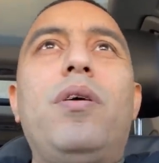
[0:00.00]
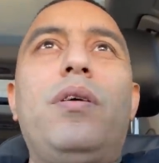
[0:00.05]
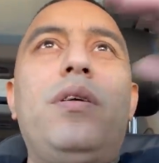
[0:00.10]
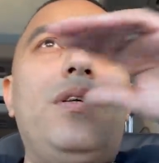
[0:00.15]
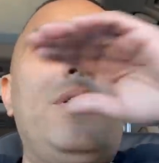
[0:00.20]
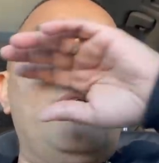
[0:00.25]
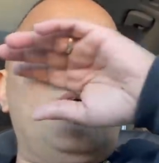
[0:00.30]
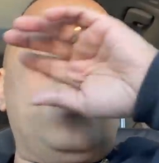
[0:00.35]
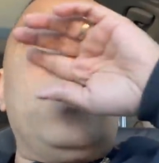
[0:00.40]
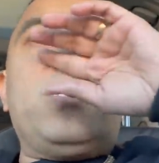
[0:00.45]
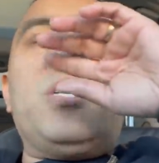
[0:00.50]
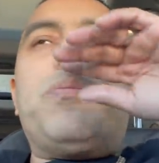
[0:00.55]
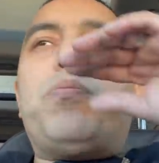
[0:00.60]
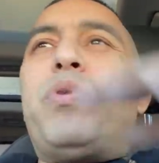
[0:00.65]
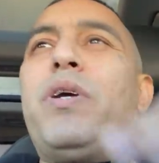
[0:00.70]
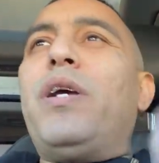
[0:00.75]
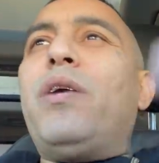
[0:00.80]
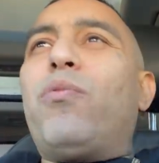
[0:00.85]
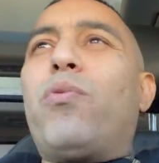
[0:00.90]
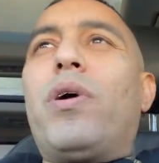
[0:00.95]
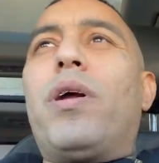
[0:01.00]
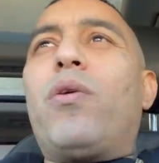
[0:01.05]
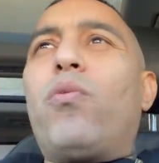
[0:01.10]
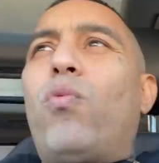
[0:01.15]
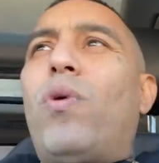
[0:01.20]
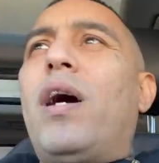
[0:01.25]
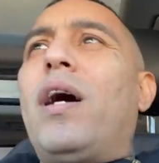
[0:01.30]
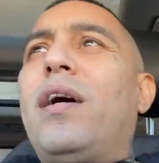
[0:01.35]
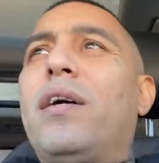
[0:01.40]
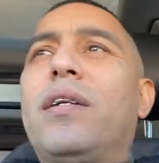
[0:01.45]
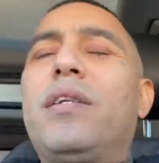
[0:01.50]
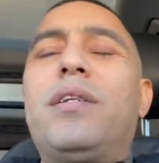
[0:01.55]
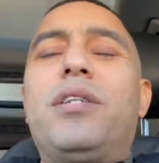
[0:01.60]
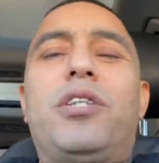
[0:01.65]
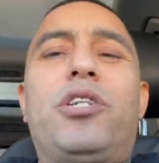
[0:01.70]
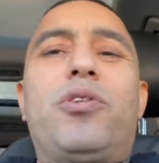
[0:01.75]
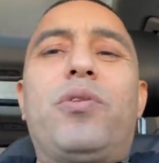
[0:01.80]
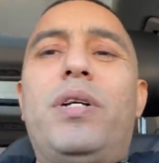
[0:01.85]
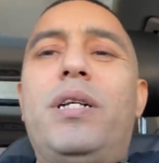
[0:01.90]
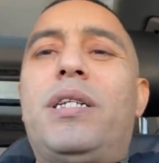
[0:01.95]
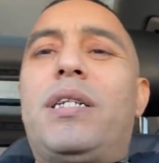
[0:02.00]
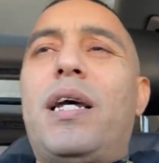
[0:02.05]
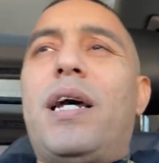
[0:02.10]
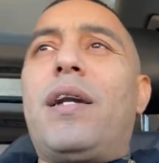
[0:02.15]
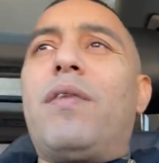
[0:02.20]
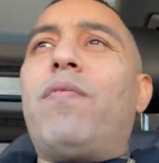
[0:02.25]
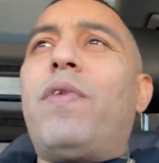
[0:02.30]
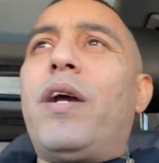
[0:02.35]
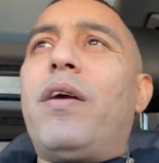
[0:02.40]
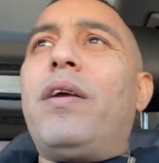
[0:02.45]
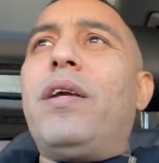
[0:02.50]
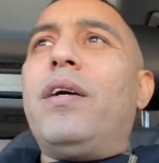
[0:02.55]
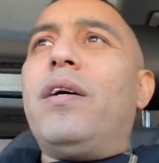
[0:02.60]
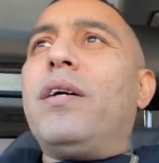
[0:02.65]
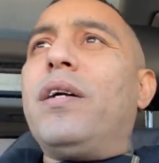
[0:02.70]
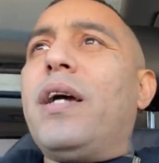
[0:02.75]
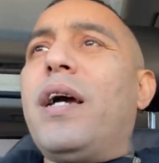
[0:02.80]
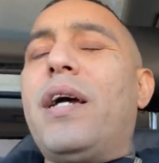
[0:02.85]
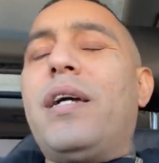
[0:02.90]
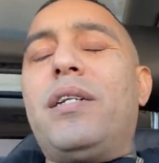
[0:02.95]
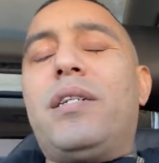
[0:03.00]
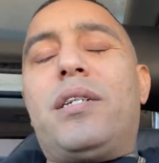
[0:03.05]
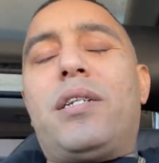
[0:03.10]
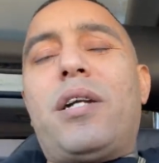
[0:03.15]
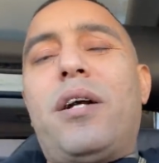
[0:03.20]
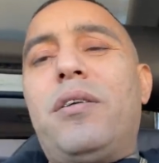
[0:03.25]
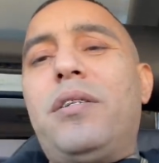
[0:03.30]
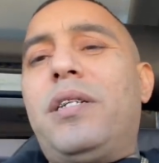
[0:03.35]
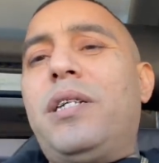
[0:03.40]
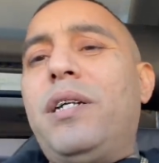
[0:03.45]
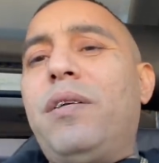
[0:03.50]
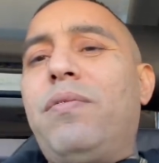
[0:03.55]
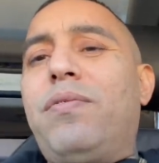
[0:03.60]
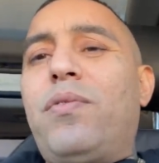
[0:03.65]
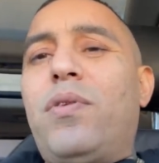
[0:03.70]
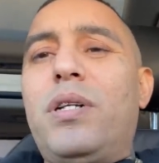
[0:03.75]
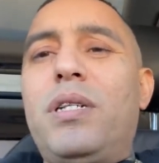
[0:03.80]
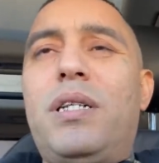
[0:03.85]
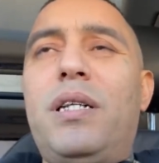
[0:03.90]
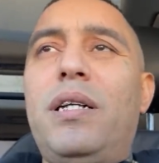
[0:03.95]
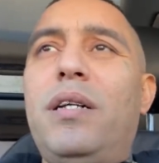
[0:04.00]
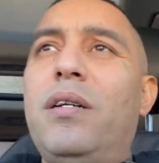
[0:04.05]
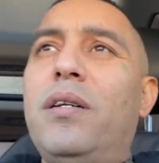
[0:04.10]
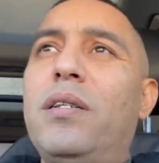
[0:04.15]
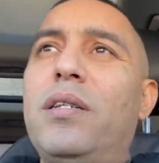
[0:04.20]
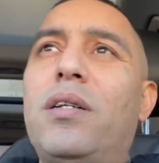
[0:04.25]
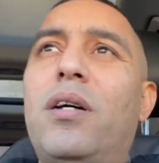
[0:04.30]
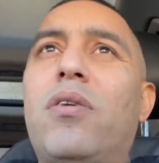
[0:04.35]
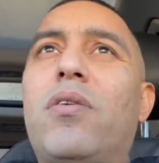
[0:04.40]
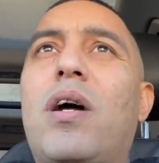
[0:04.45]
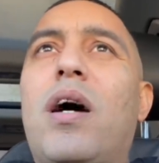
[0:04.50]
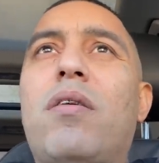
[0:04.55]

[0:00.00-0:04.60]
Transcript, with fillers: you know, just being running wild in the streets at a very young age, 13, 14 years old.